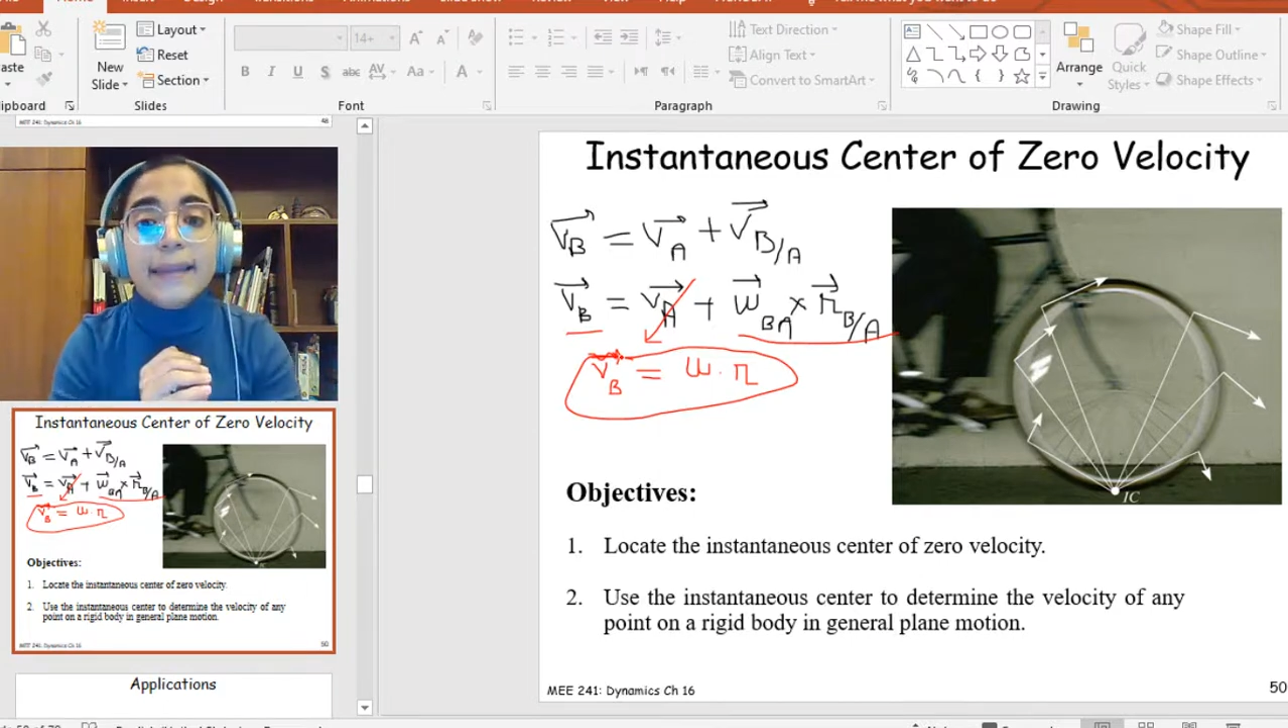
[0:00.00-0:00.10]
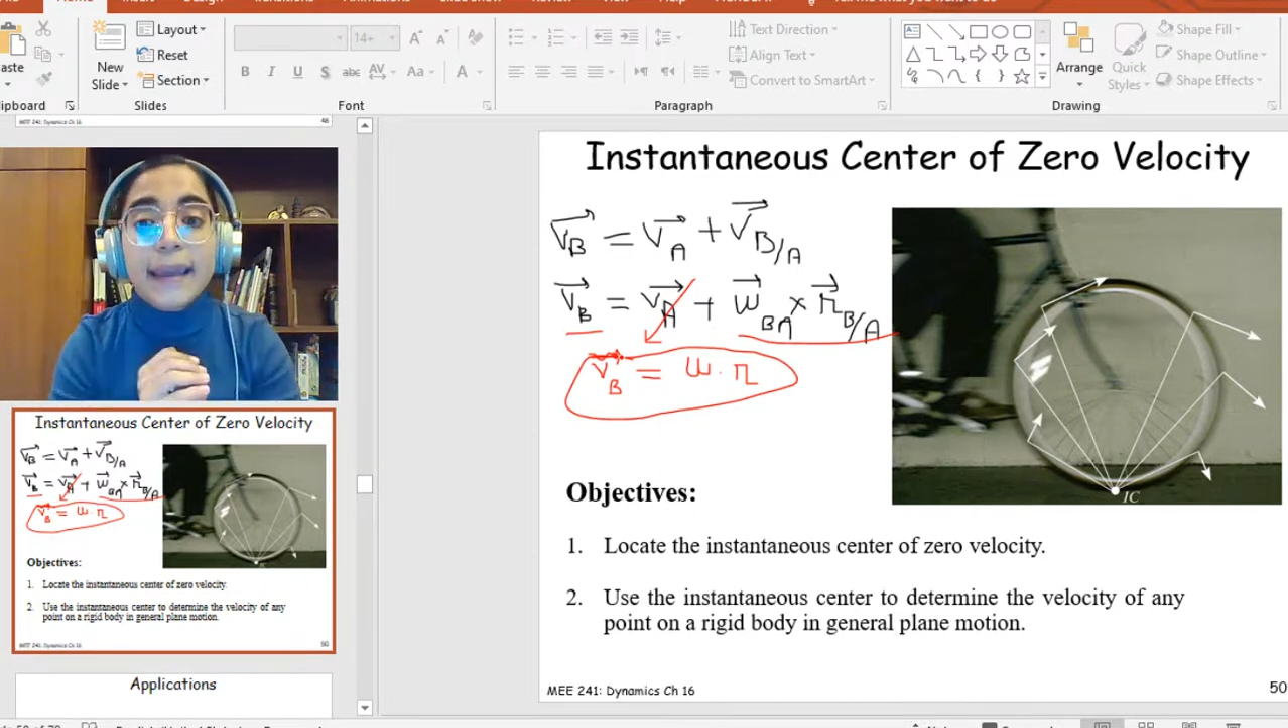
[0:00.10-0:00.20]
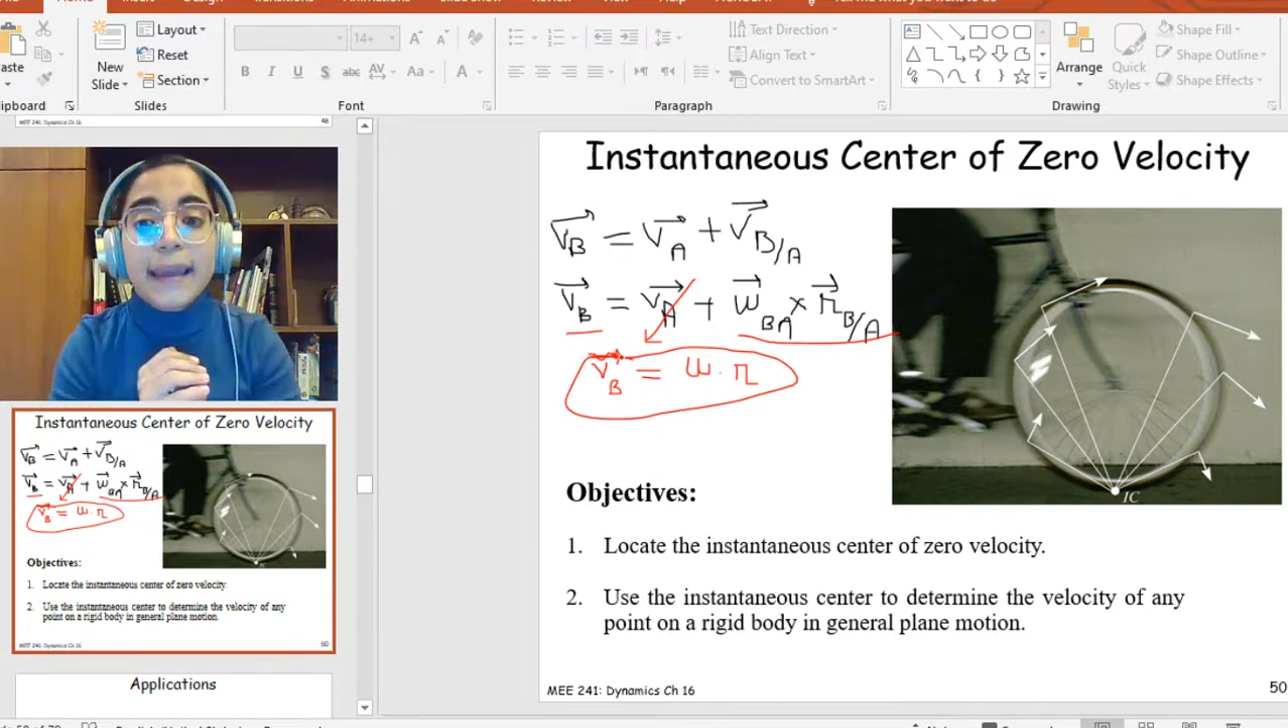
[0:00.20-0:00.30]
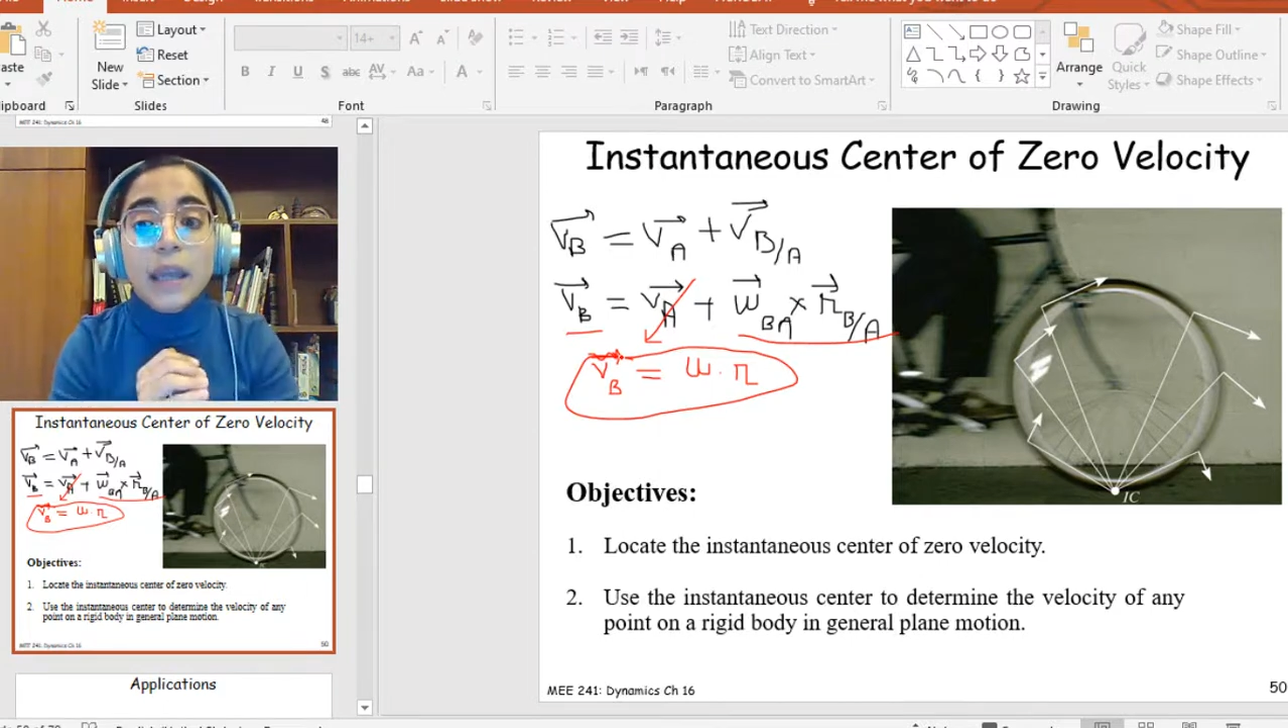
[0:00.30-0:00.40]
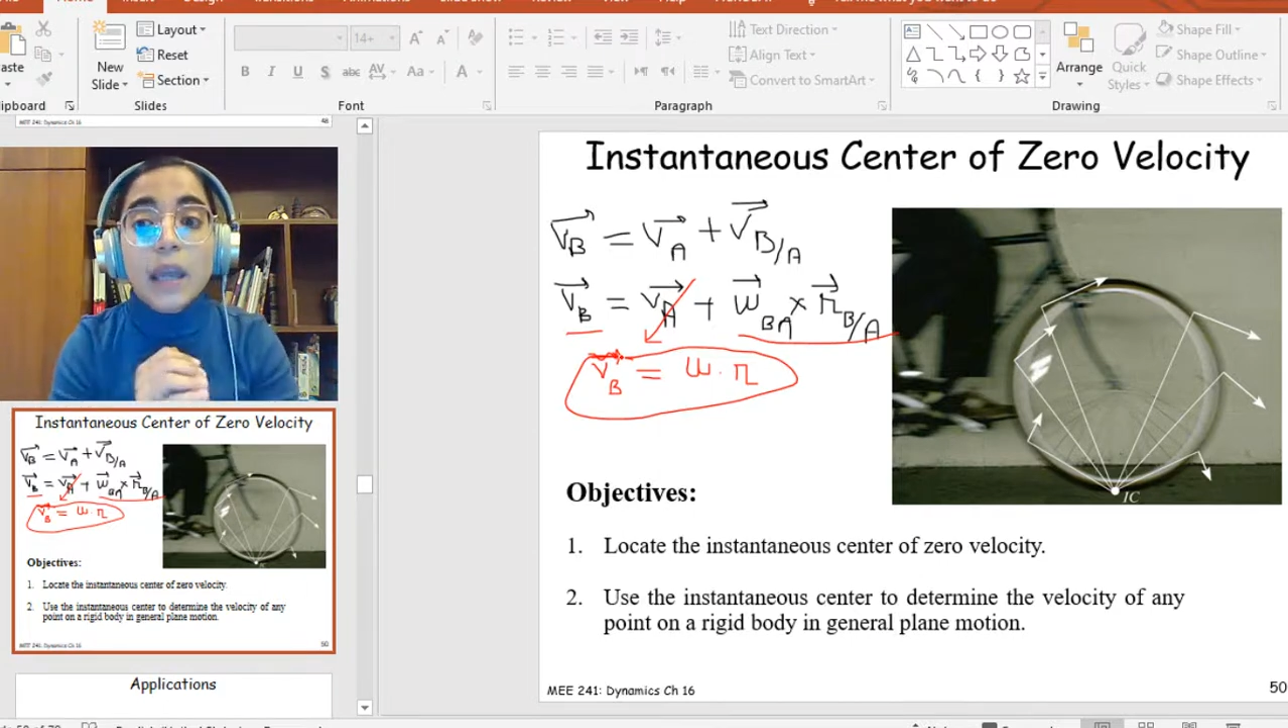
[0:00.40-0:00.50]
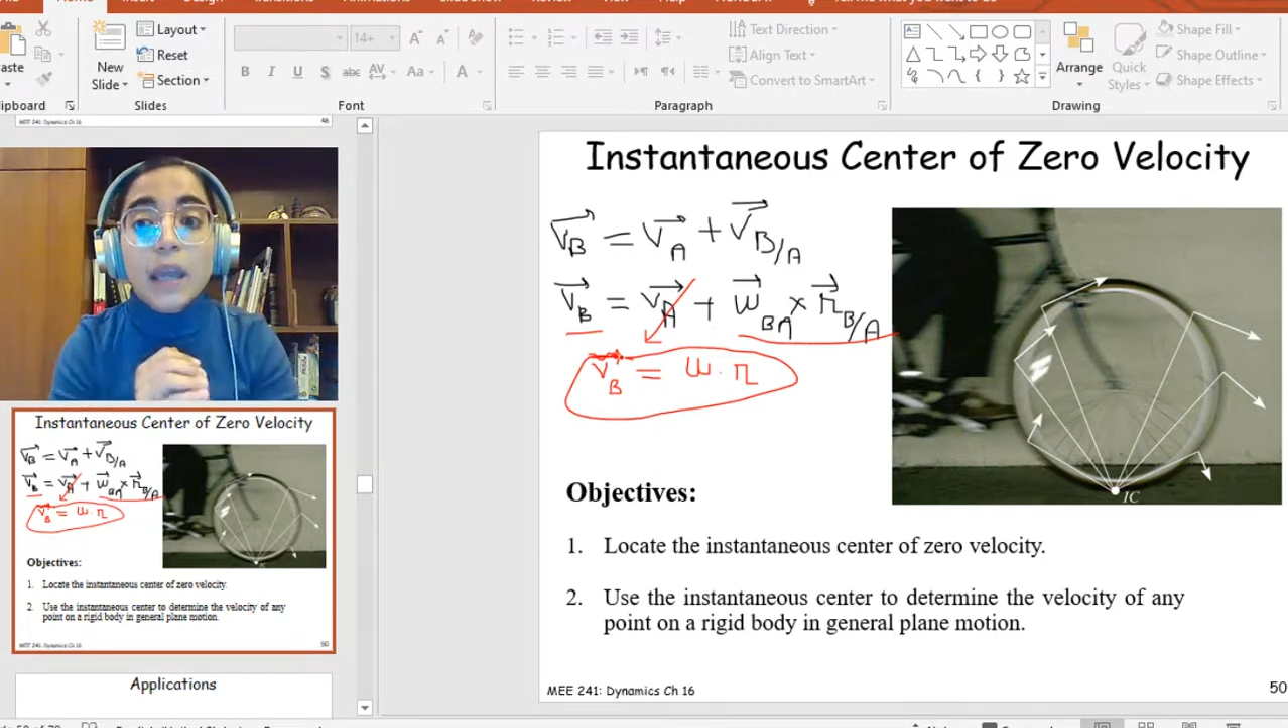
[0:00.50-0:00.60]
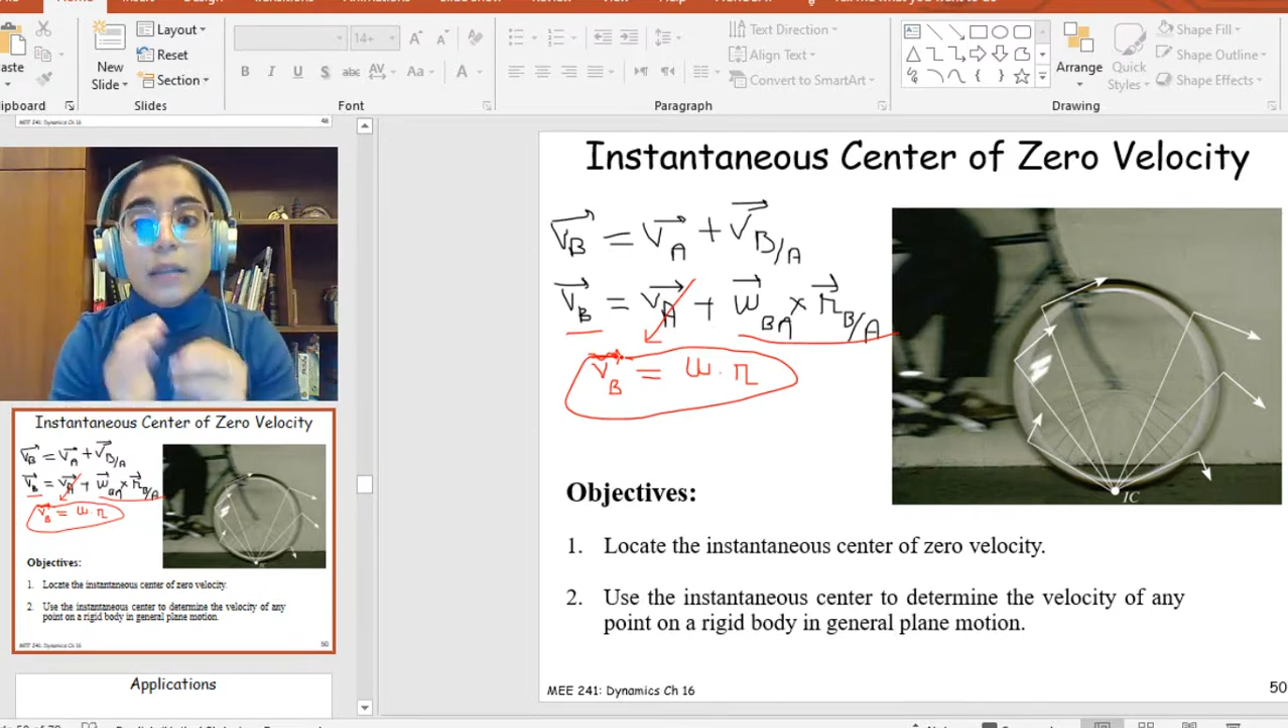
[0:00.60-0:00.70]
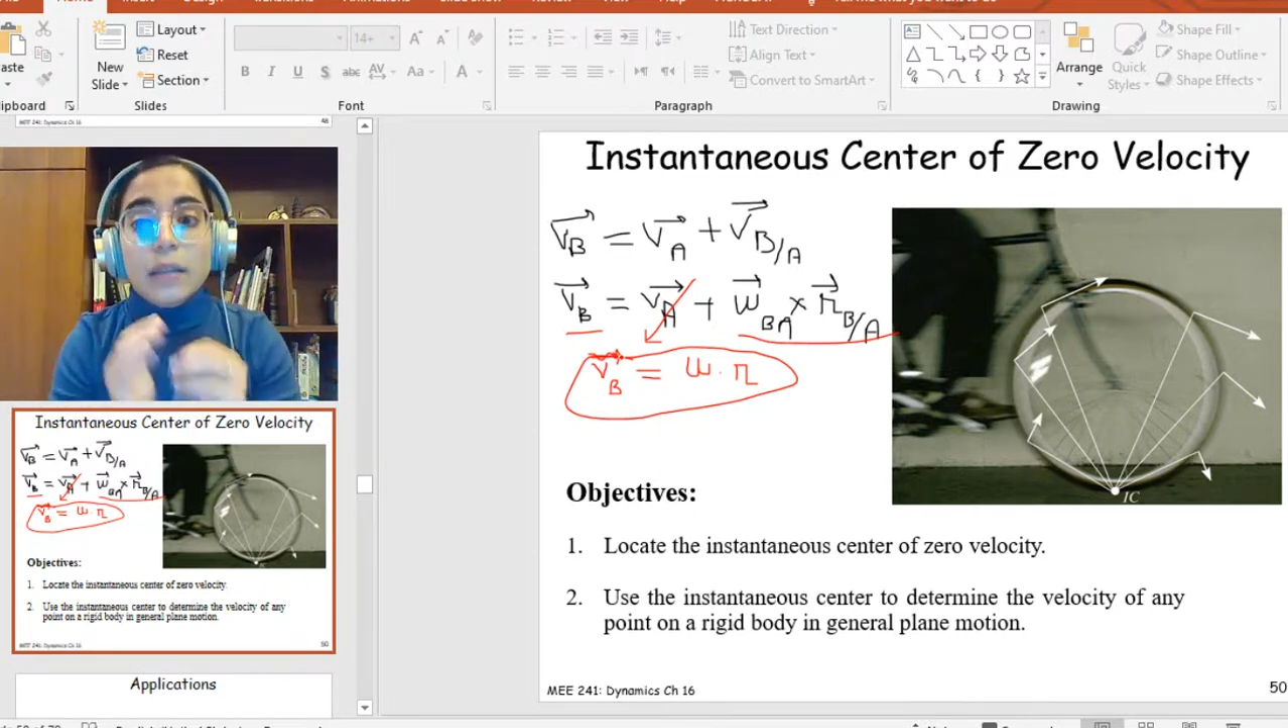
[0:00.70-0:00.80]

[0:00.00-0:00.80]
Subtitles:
at A,